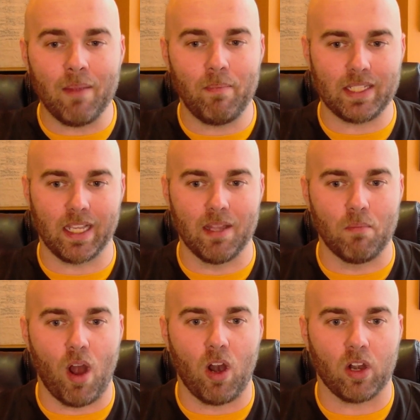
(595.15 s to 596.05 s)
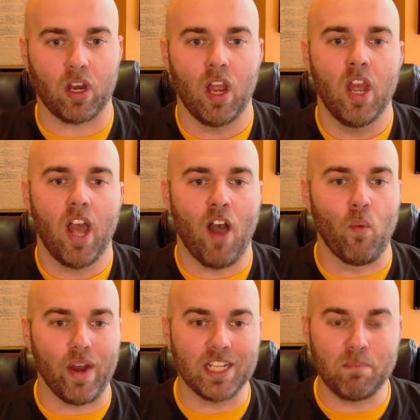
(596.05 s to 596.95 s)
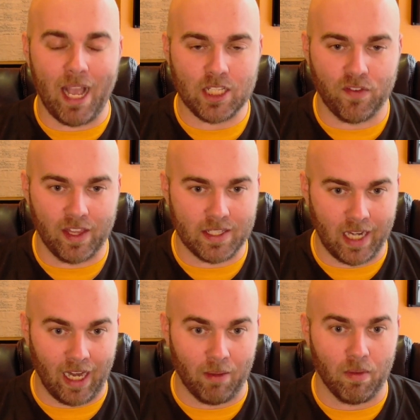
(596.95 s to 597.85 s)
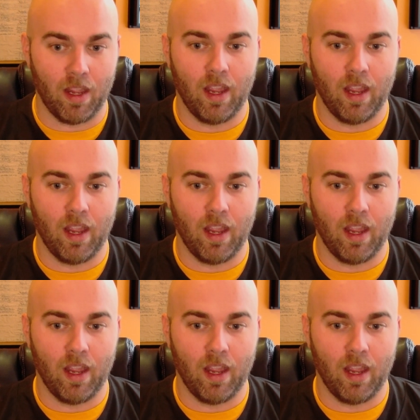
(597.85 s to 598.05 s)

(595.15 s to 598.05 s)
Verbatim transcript: missing the mark of what is best for this team.